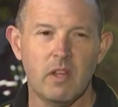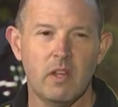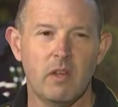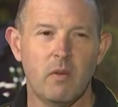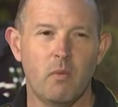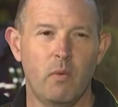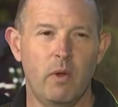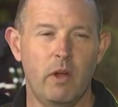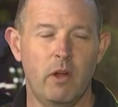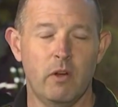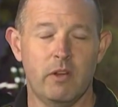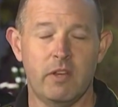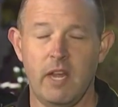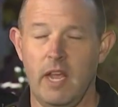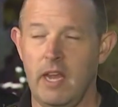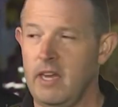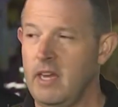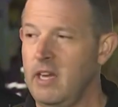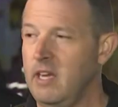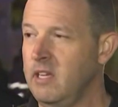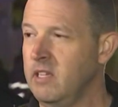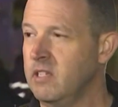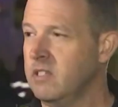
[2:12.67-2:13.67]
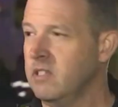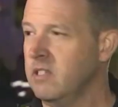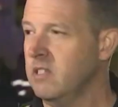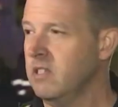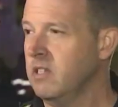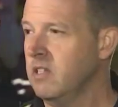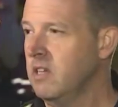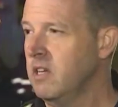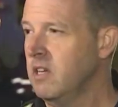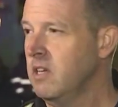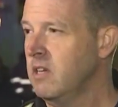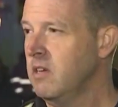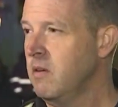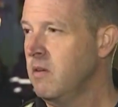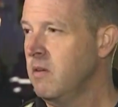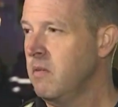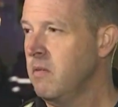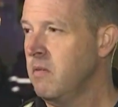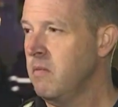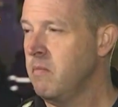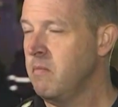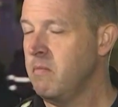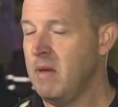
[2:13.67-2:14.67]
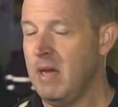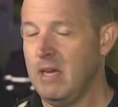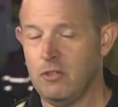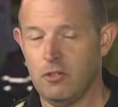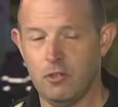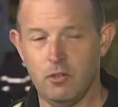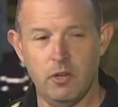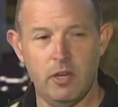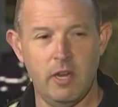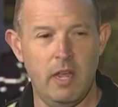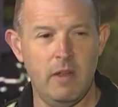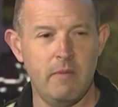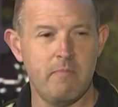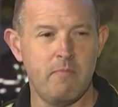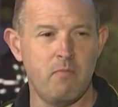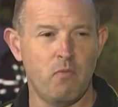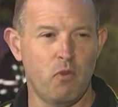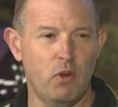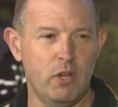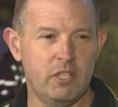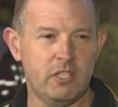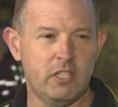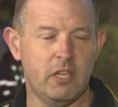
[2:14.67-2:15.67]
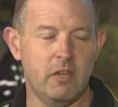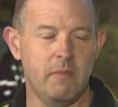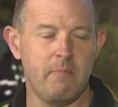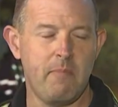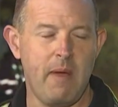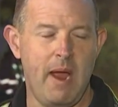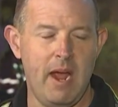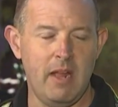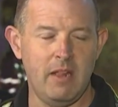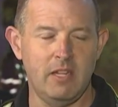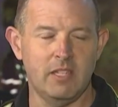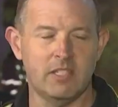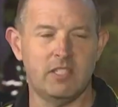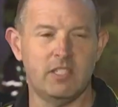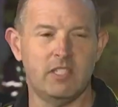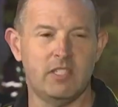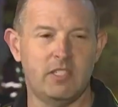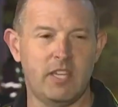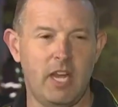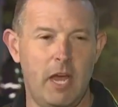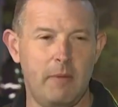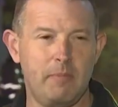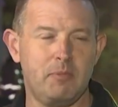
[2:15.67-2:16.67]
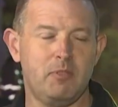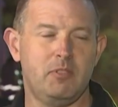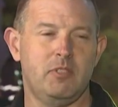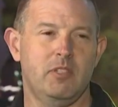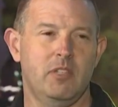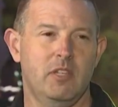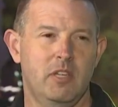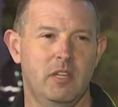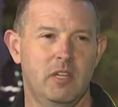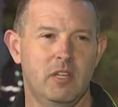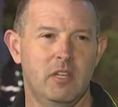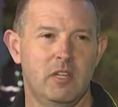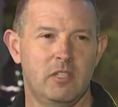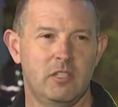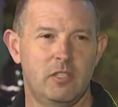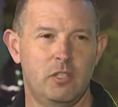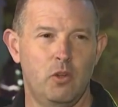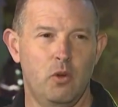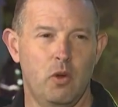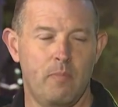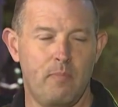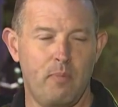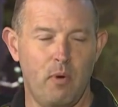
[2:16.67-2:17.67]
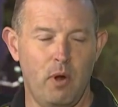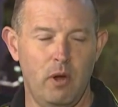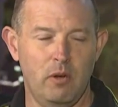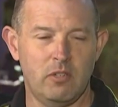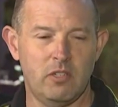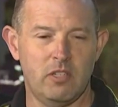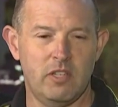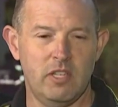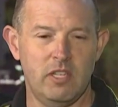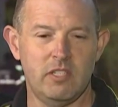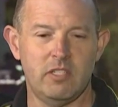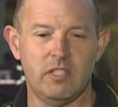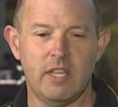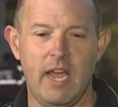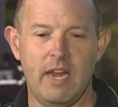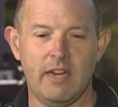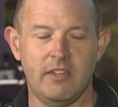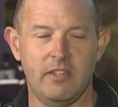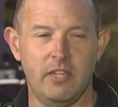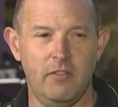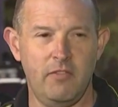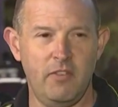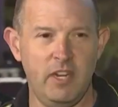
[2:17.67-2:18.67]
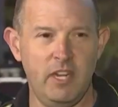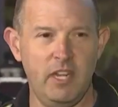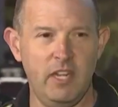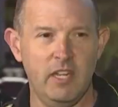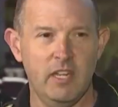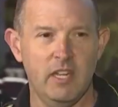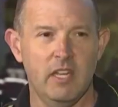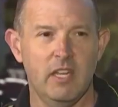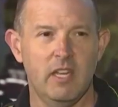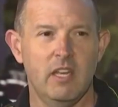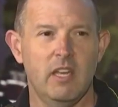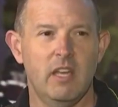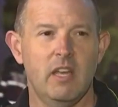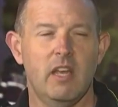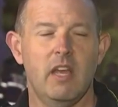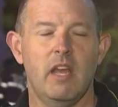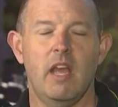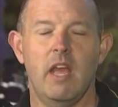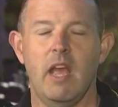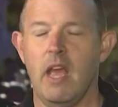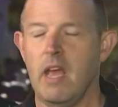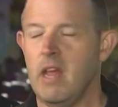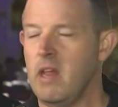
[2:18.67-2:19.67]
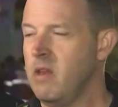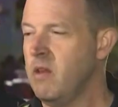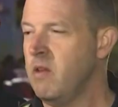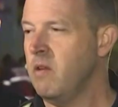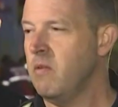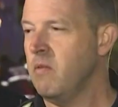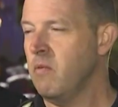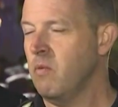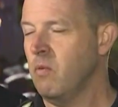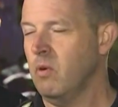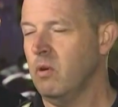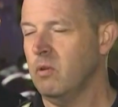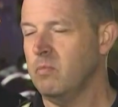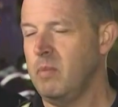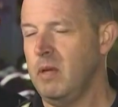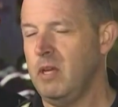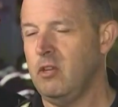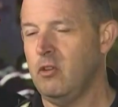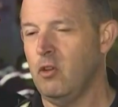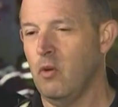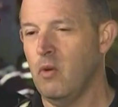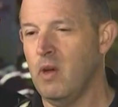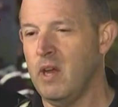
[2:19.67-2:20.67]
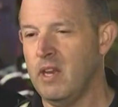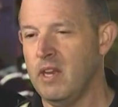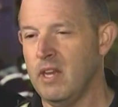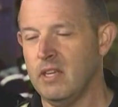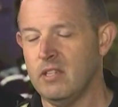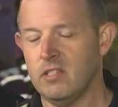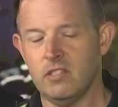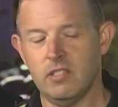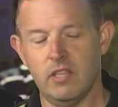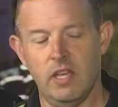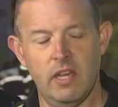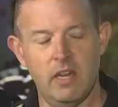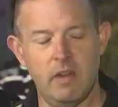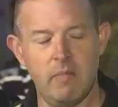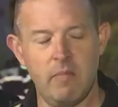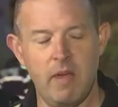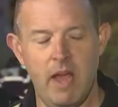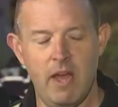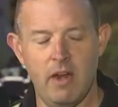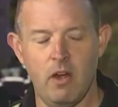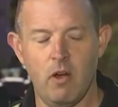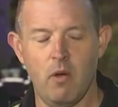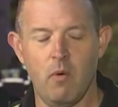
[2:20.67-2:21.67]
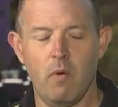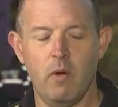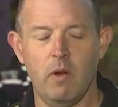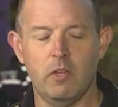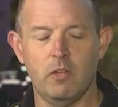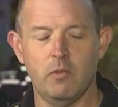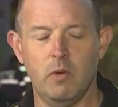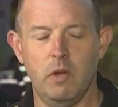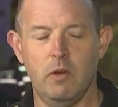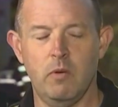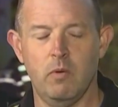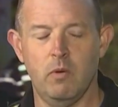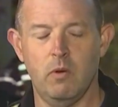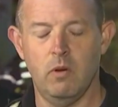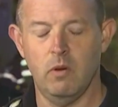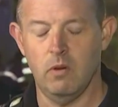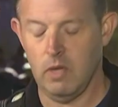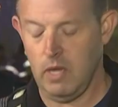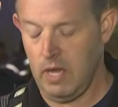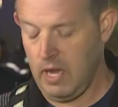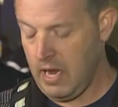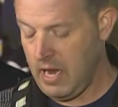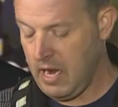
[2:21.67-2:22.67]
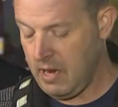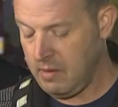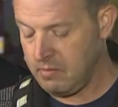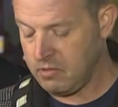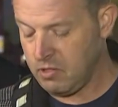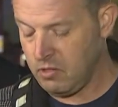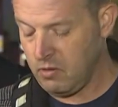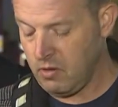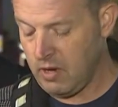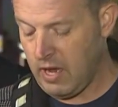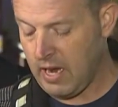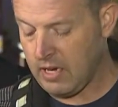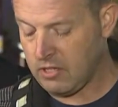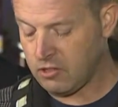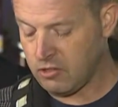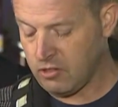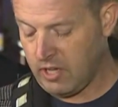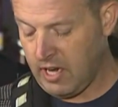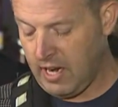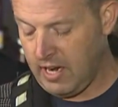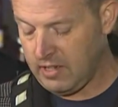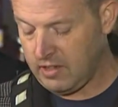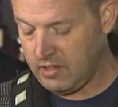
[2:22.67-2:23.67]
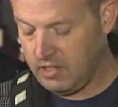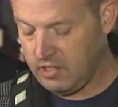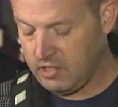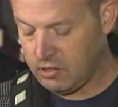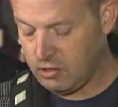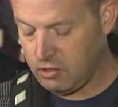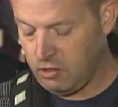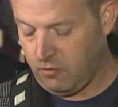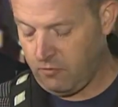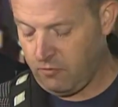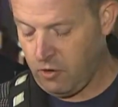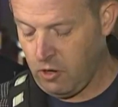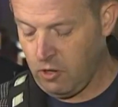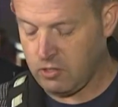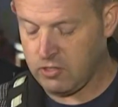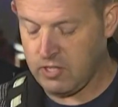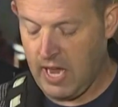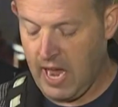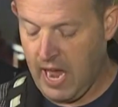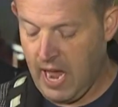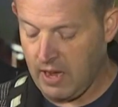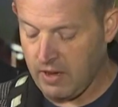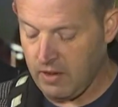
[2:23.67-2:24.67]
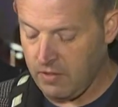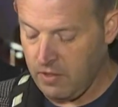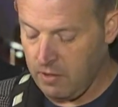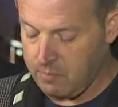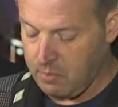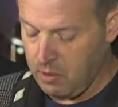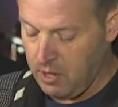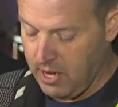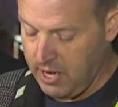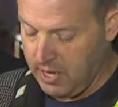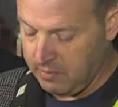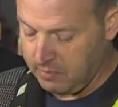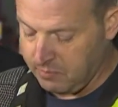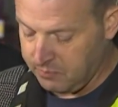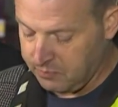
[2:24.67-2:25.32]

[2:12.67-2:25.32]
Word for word: We are taking measured and risk balanced steps to approach this activity and we'll be doing this in a manner which we will aim to extricate these two folks out of the plane